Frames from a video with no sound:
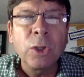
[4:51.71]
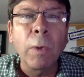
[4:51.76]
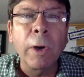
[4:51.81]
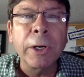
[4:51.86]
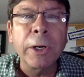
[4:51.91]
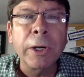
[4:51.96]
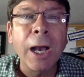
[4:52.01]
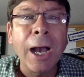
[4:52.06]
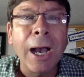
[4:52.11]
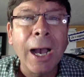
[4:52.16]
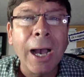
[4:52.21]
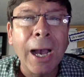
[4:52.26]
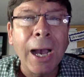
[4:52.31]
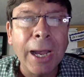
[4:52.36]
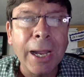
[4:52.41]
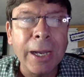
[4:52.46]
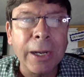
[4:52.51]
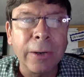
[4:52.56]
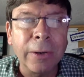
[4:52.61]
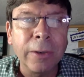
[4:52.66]
want a
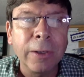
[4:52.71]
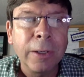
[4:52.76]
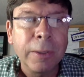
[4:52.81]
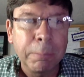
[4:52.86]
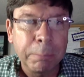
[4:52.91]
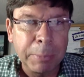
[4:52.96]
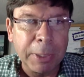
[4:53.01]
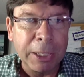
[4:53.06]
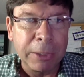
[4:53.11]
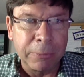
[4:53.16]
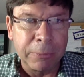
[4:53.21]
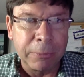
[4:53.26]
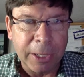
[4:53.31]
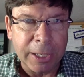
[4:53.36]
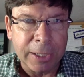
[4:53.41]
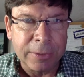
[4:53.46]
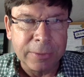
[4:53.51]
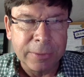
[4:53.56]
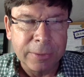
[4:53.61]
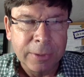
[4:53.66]
higher bit
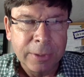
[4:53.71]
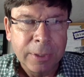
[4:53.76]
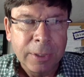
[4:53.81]
rate